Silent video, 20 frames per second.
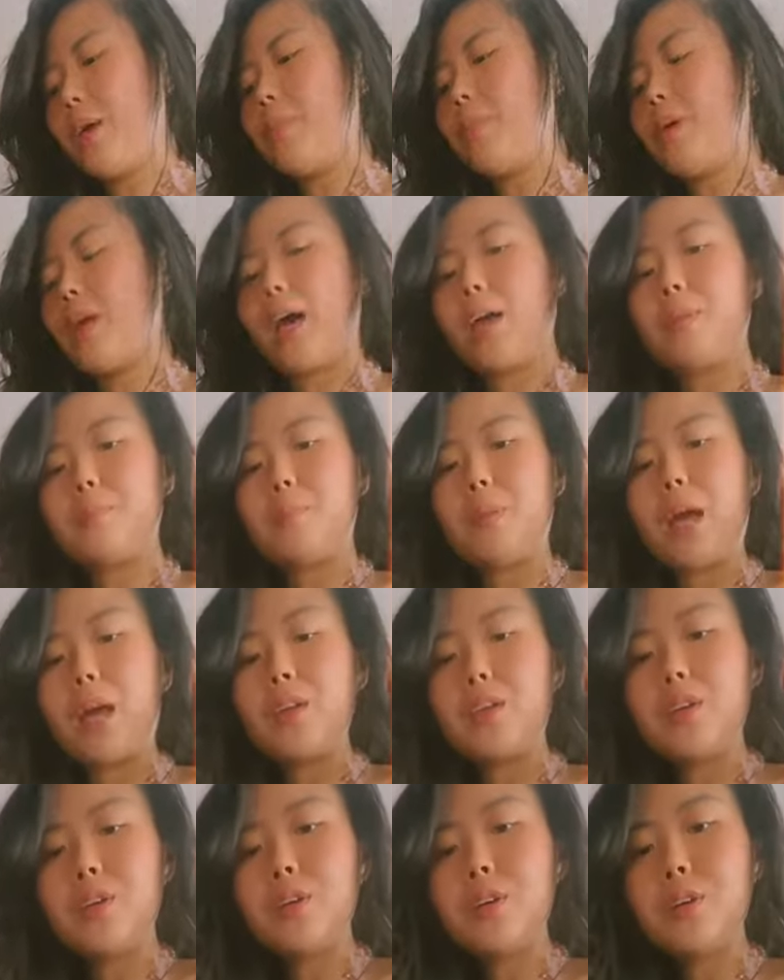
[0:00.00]
But I
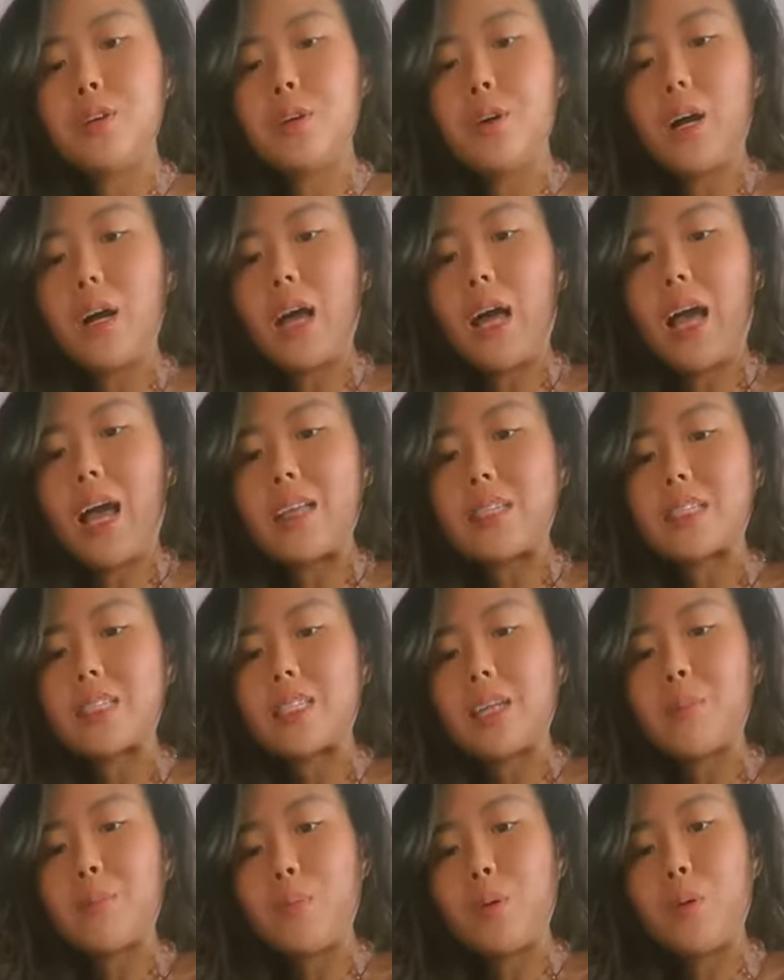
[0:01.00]
bet you at
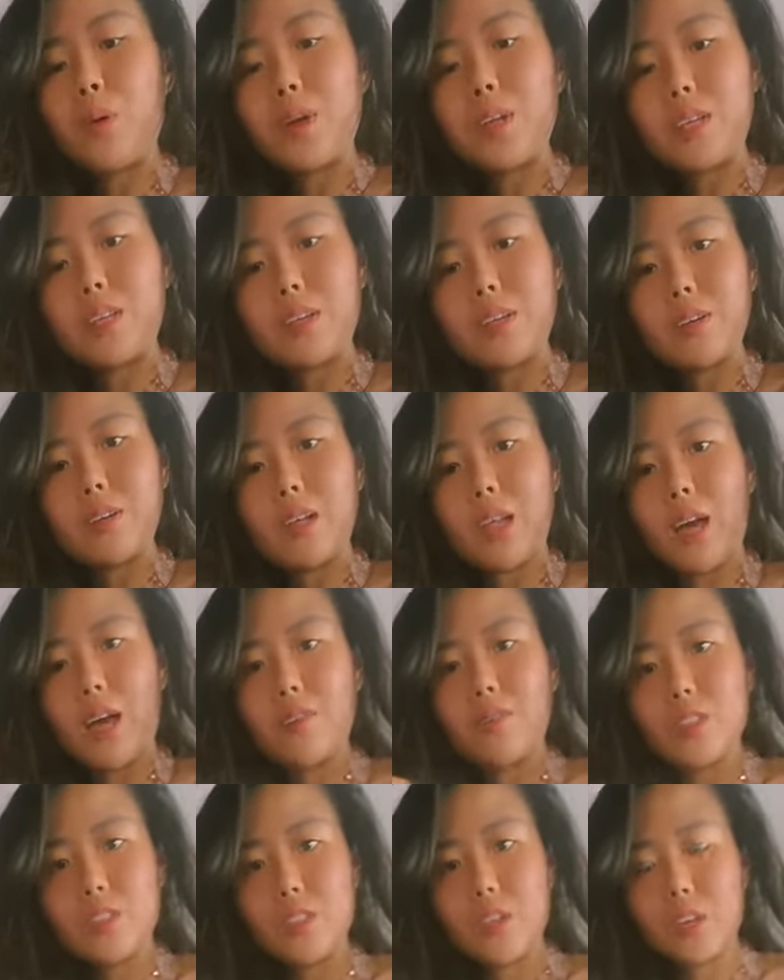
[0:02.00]
some point in your
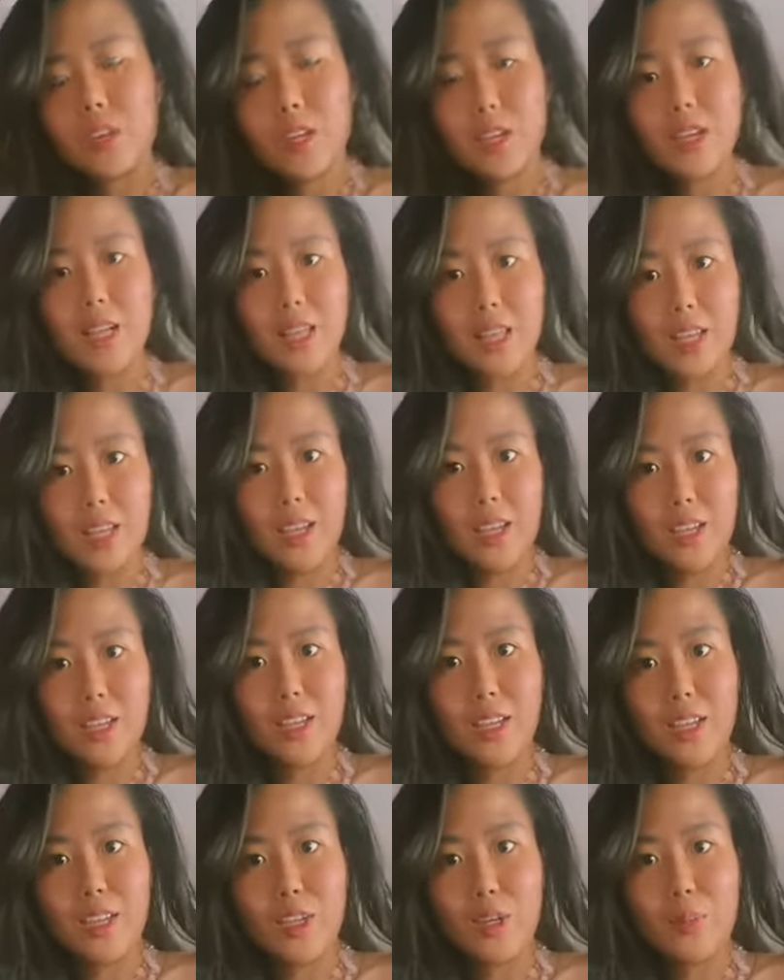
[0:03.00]
life it's going to
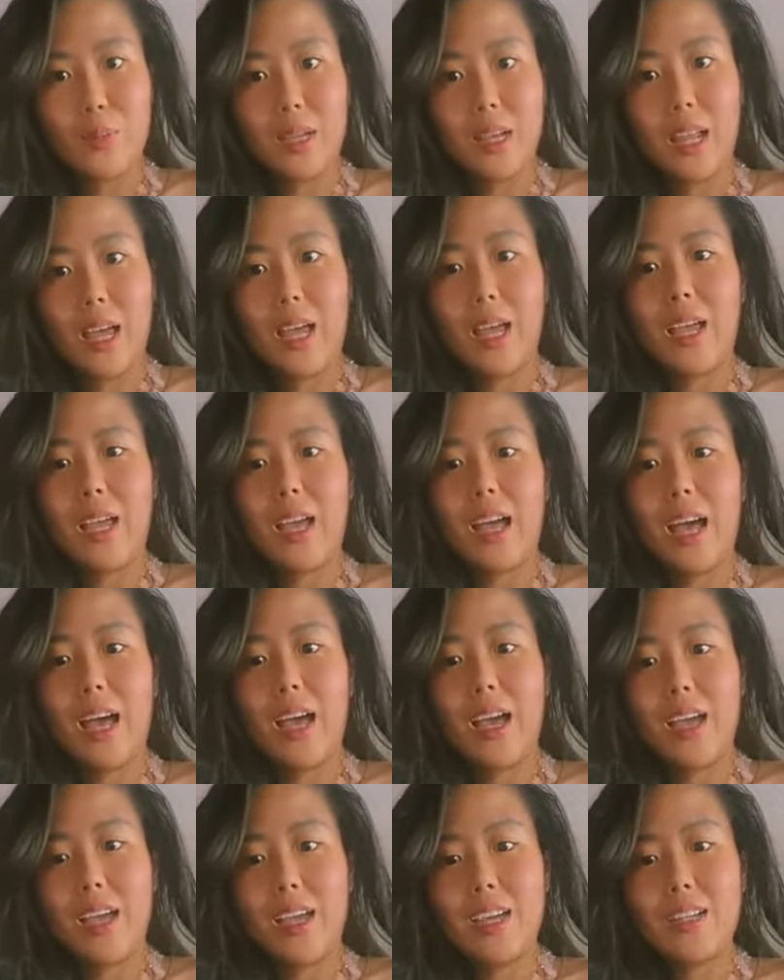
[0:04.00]
click, and you'll be like,
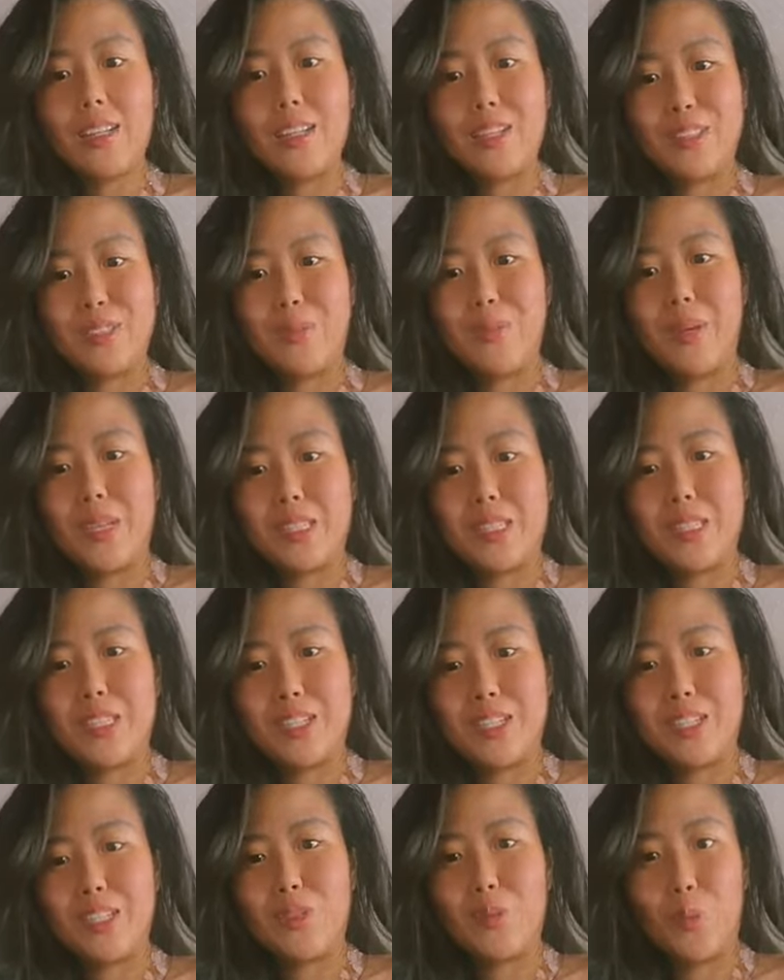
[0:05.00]
I need to message
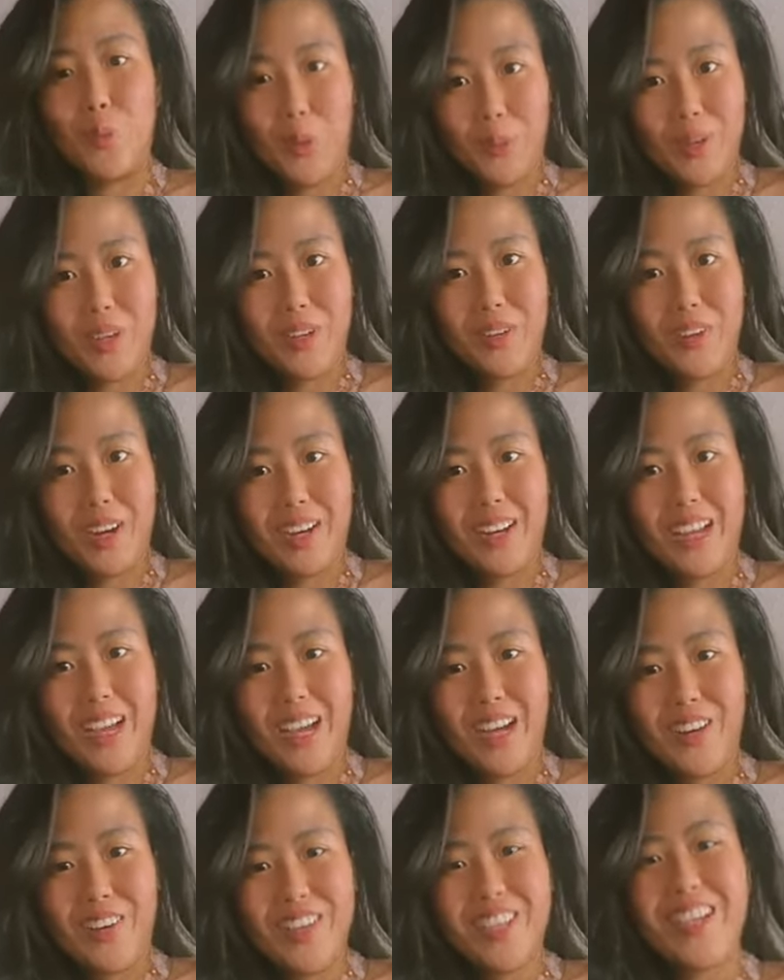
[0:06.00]
message this woman right
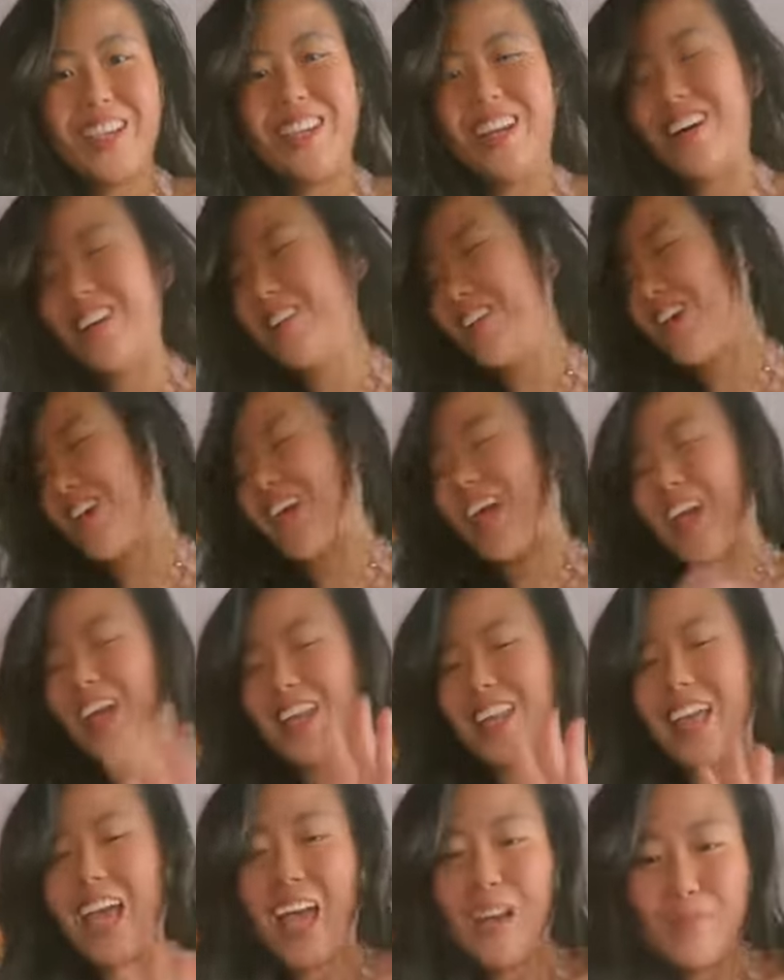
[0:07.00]
now, you know, like I,
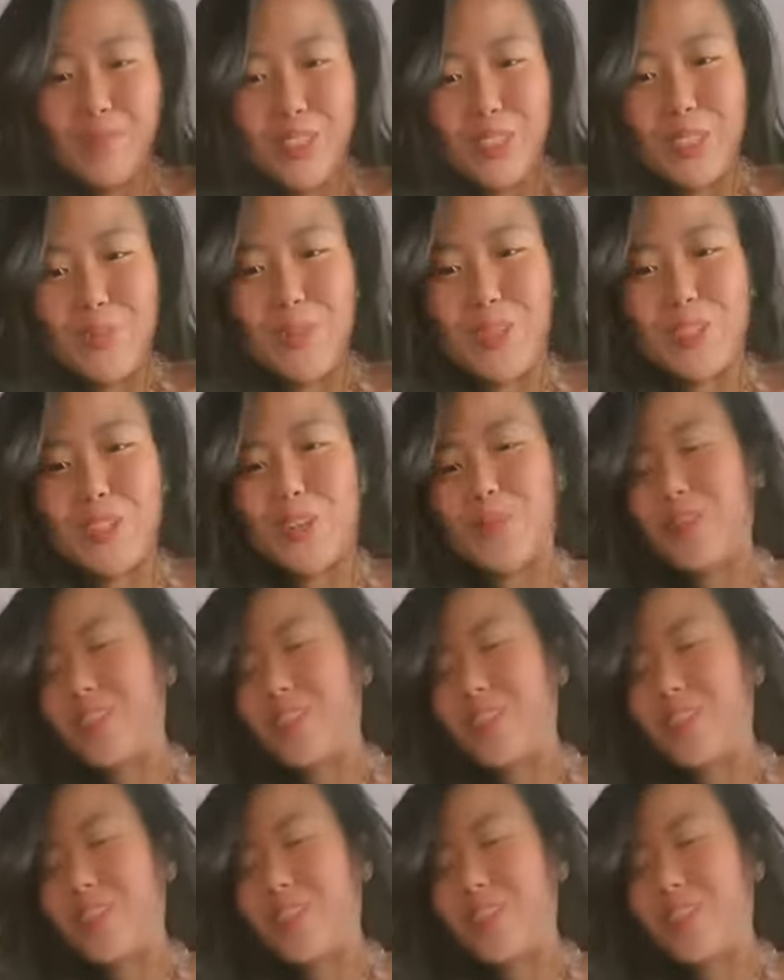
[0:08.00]
it happens to me so